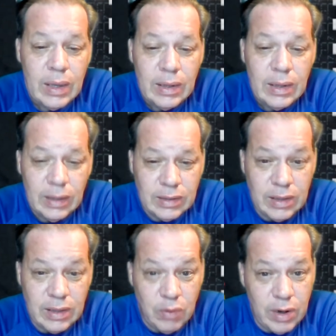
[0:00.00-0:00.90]
They said
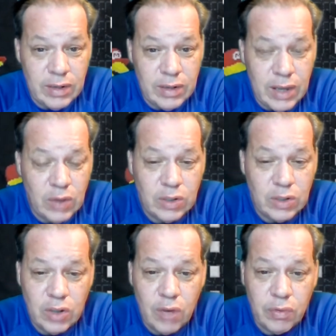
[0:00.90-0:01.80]
they raided his house. They
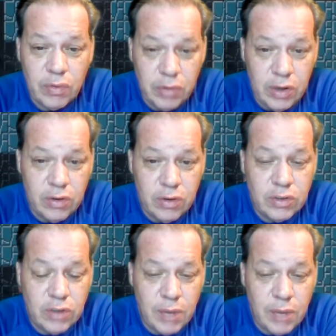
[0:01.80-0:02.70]
took over 300
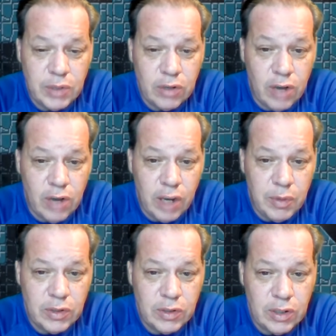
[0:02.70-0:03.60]
top secret
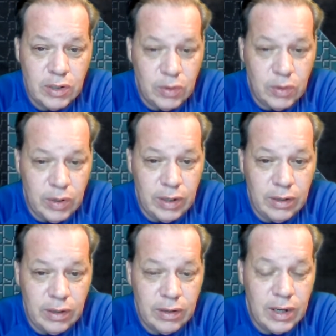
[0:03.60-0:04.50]
documents,
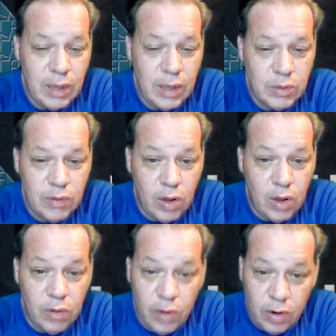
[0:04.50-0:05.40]
including the names of all
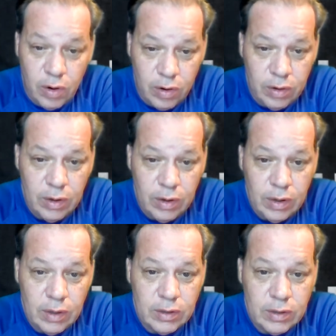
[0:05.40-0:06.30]
of our
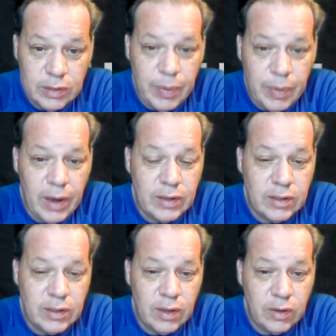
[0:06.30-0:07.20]
spies
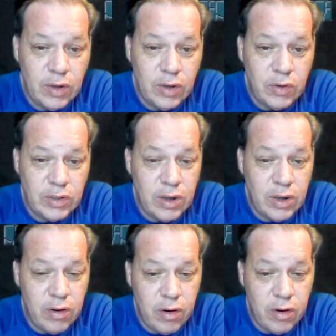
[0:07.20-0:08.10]
in other countries that are
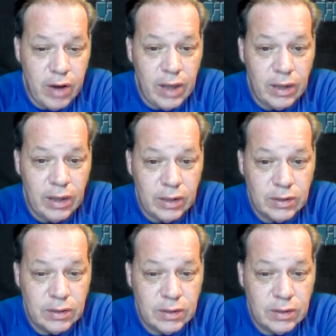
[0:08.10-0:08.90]
not our allies.